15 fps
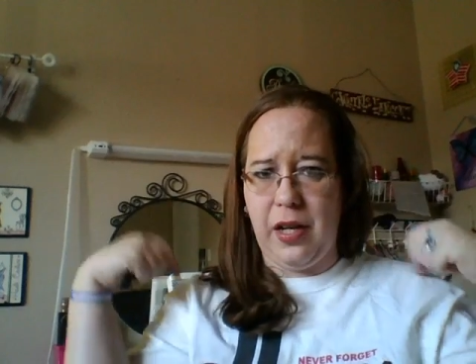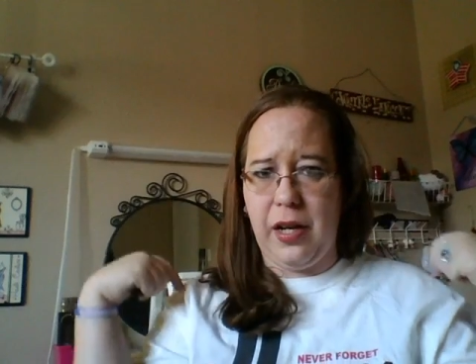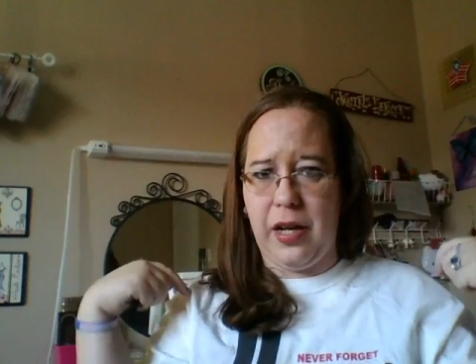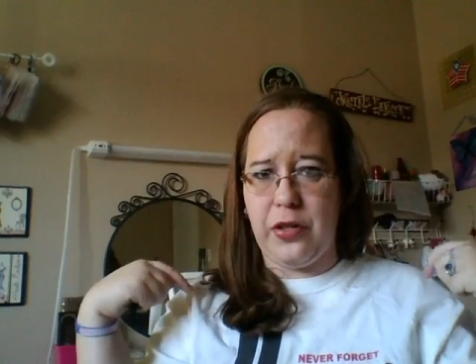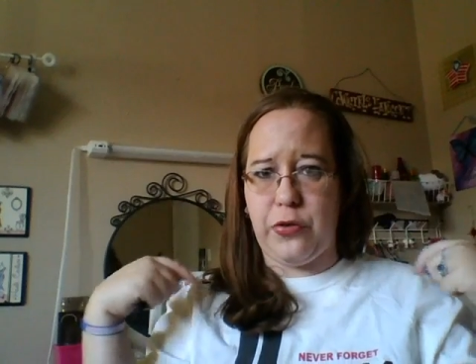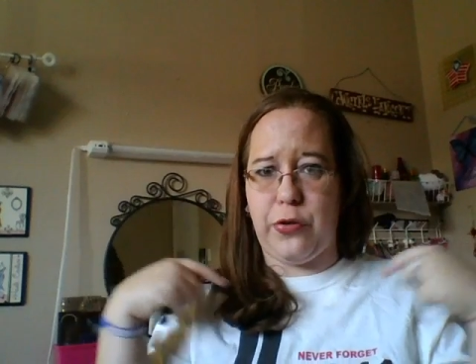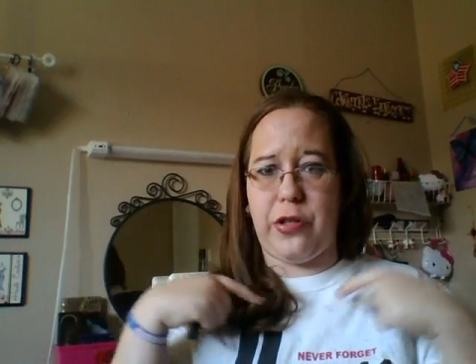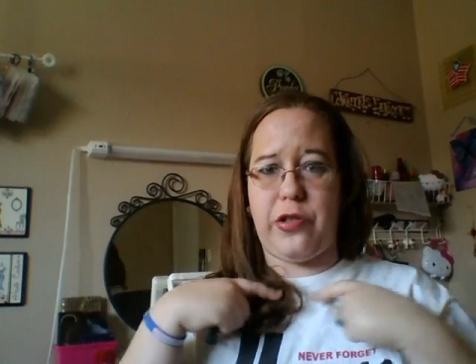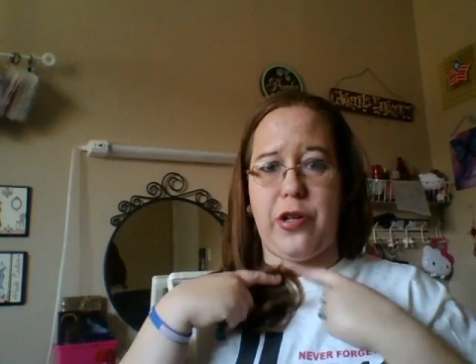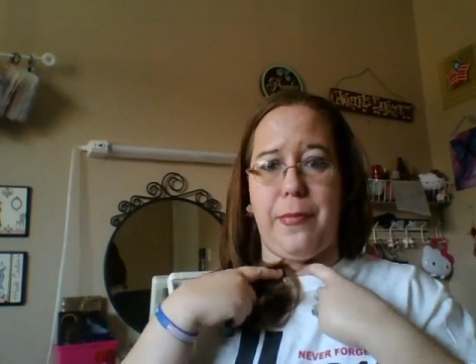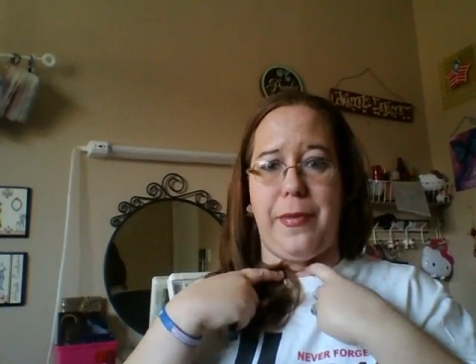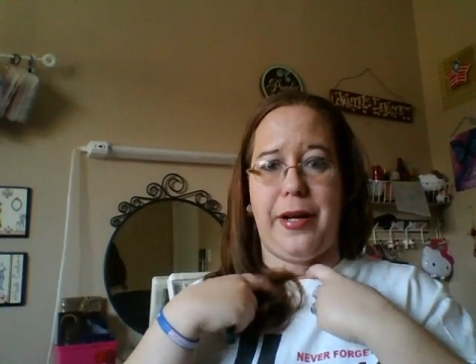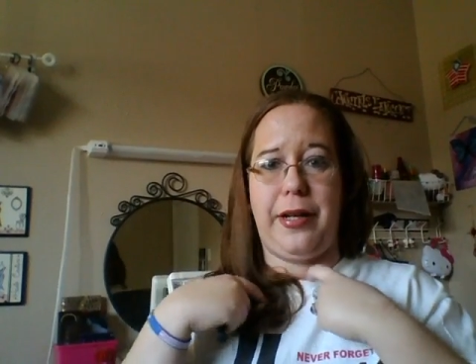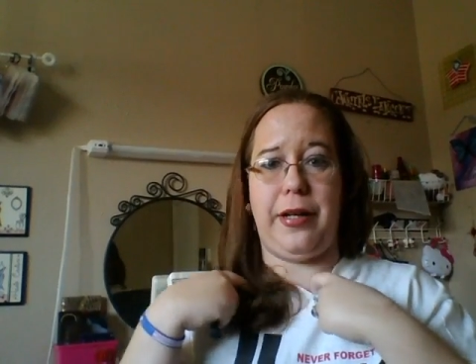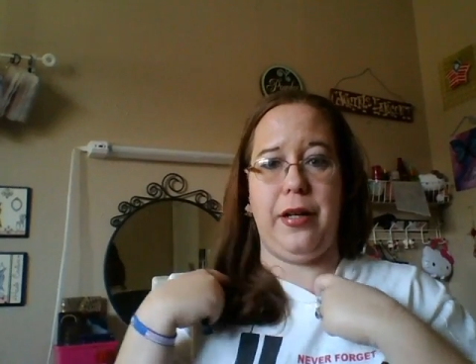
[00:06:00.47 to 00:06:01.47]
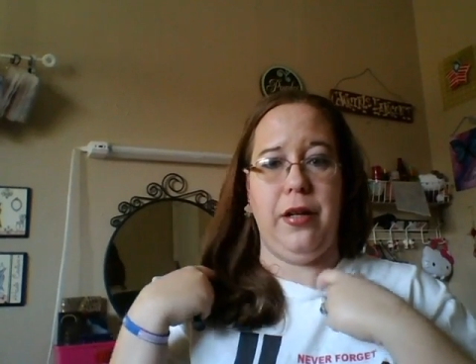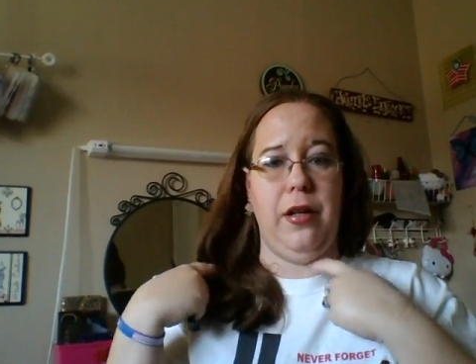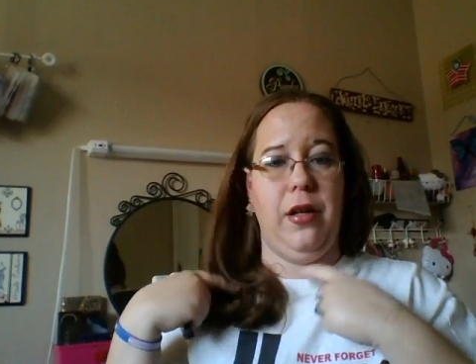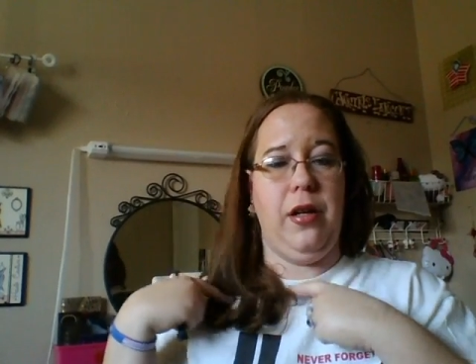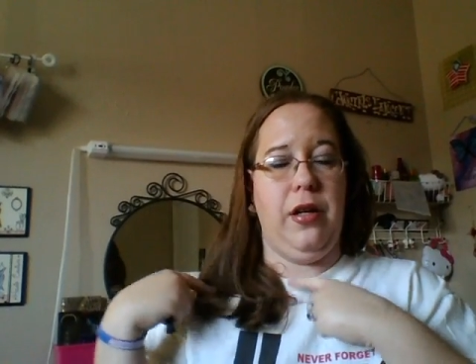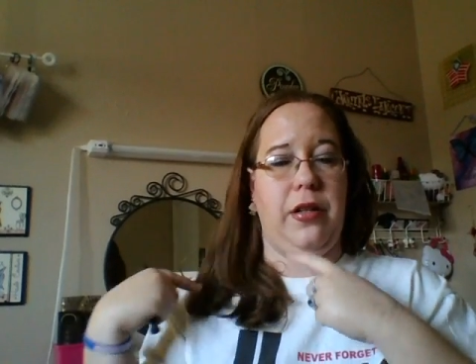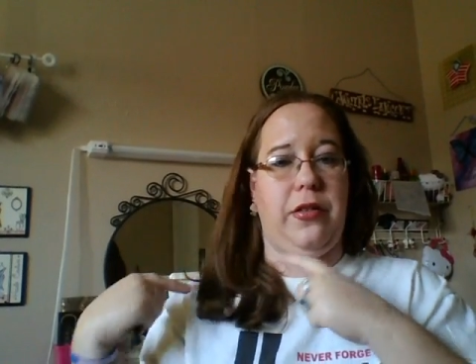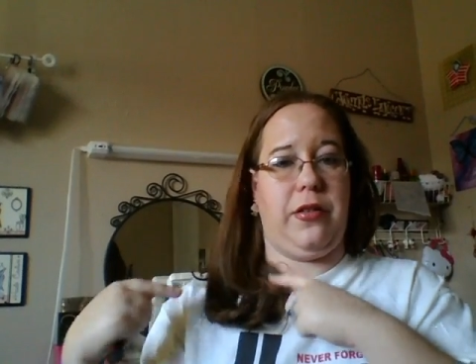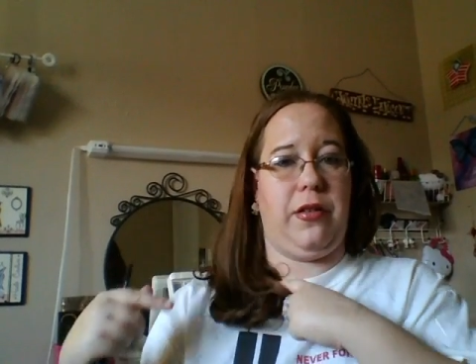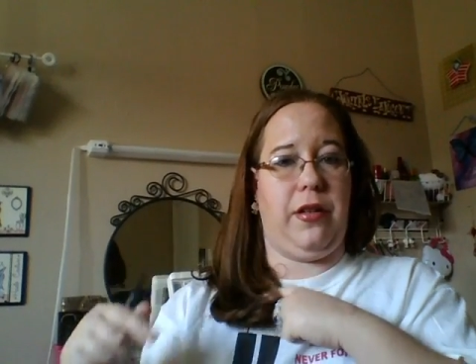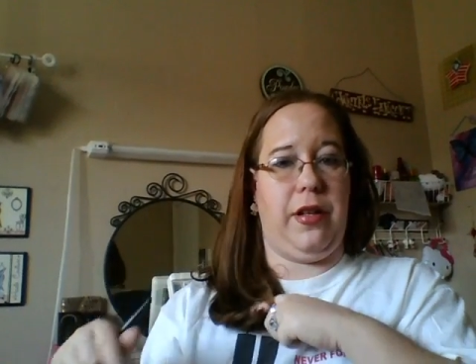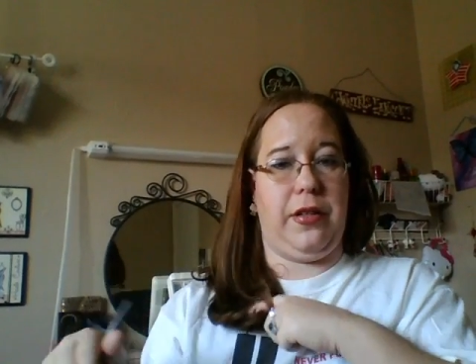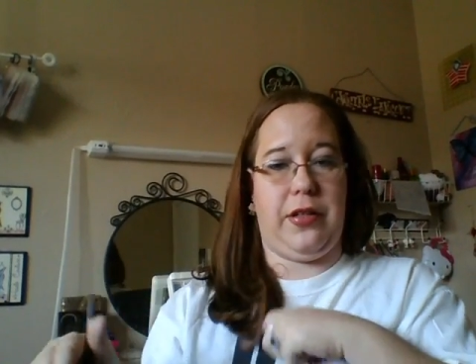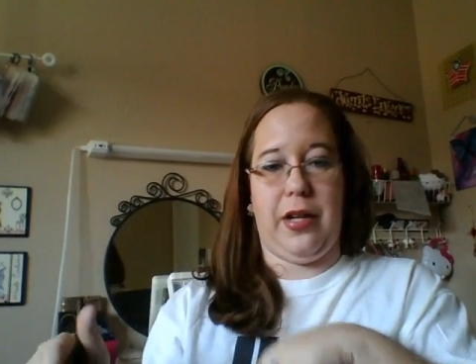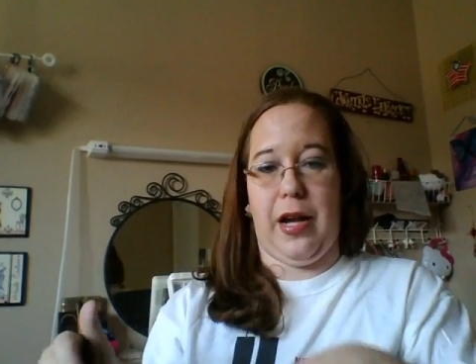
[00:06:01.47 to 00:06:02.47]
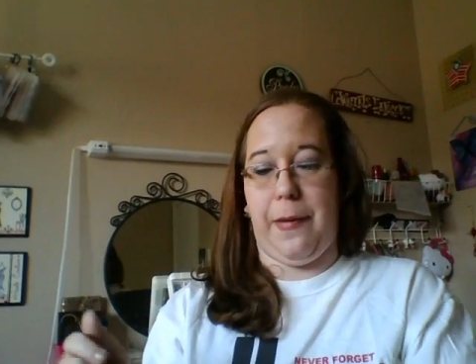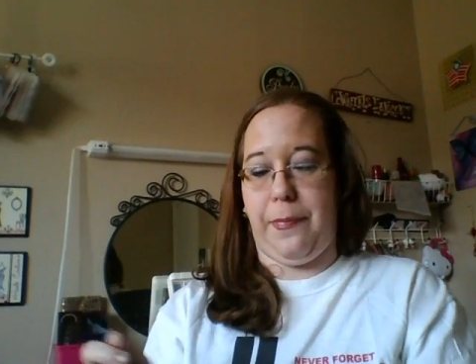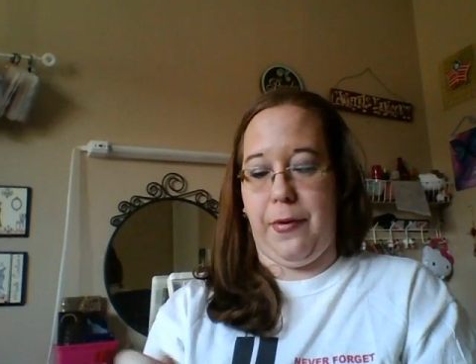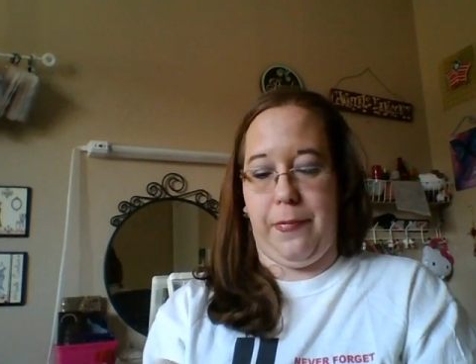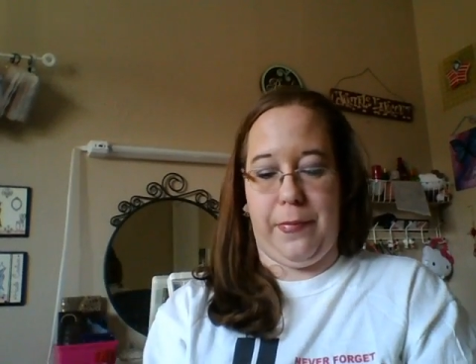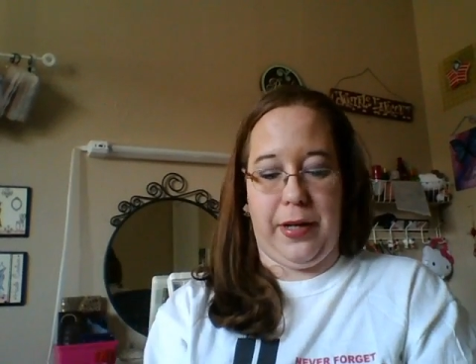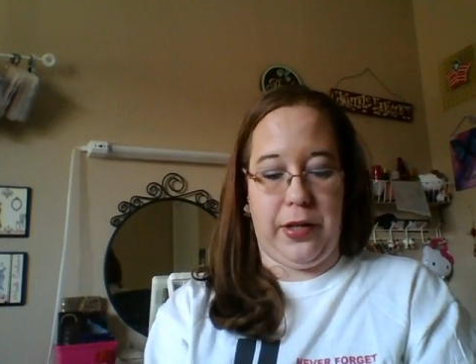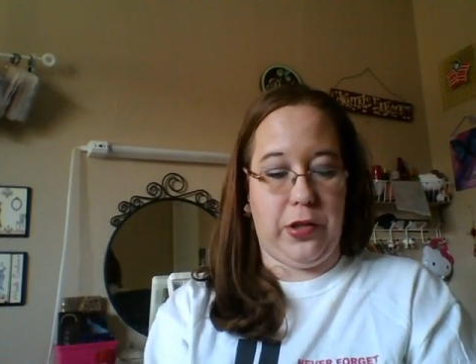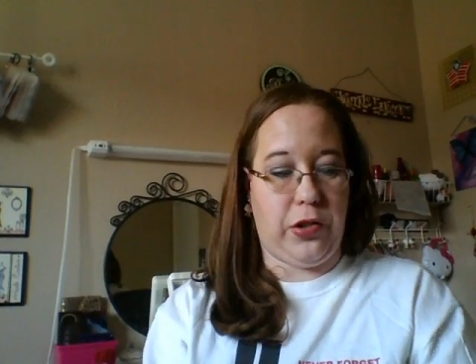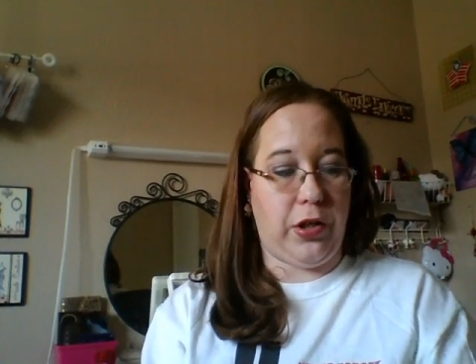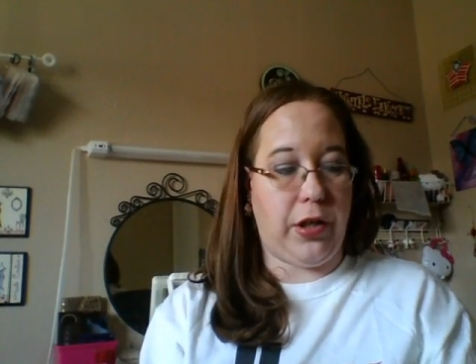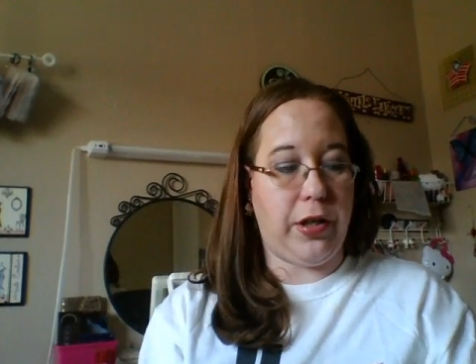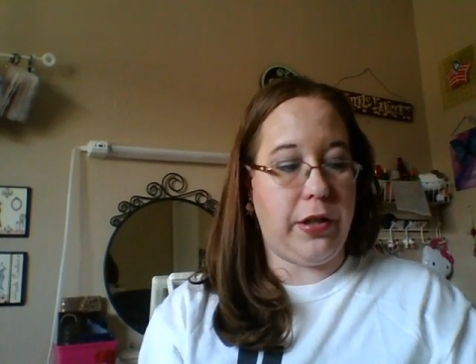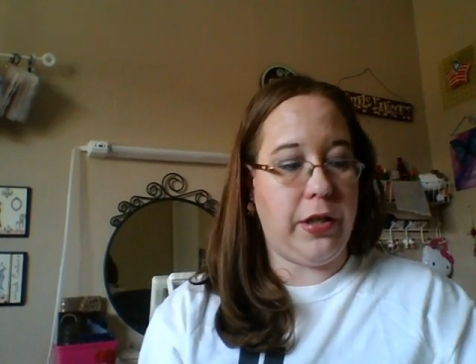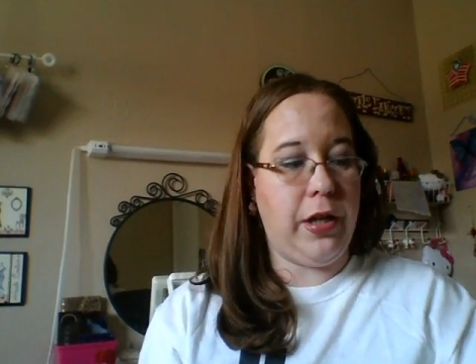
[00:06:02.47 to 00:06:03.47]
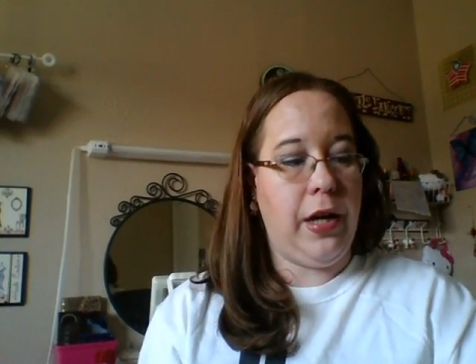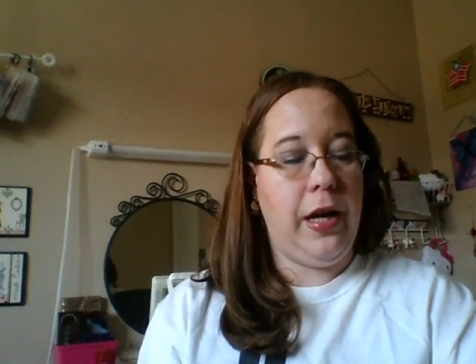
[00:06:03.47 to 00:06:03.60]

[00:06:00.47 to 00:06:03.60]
I stretch out the top of my shirt